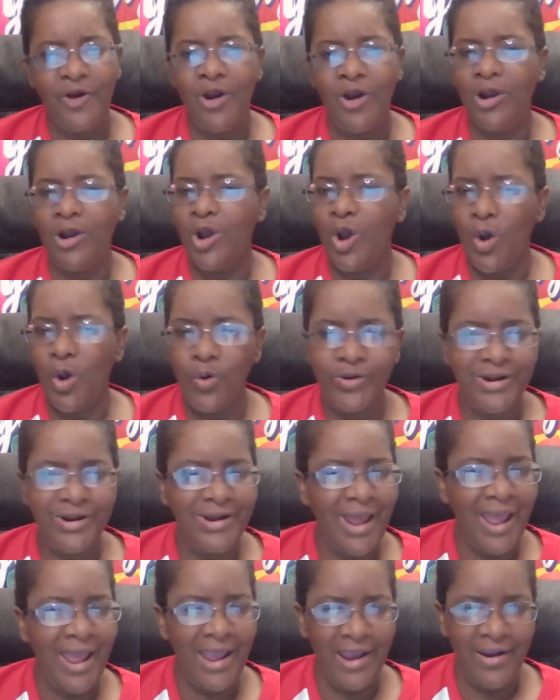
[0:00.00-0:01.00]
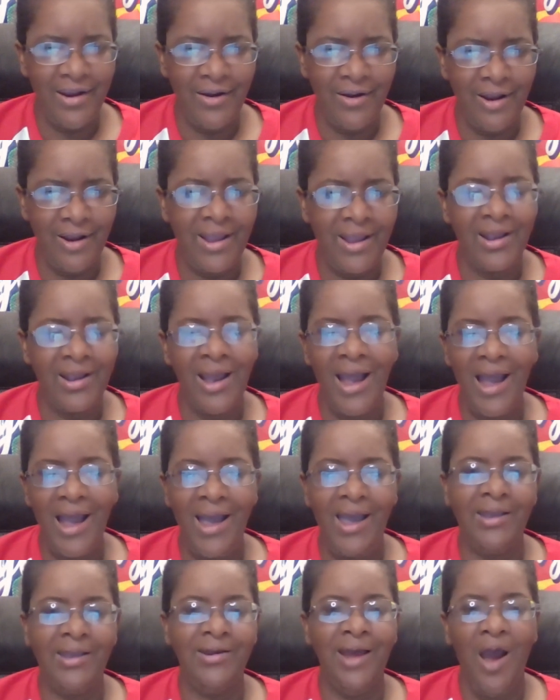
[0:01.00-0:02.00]
her golden hair and
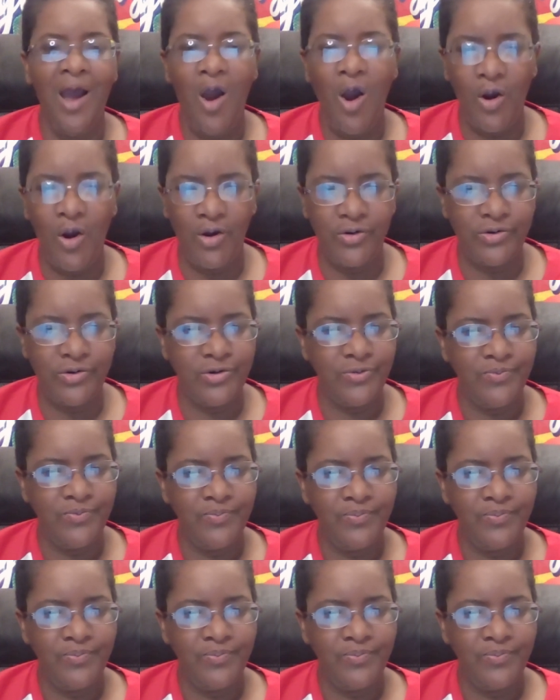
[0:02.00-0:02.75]
kind heart.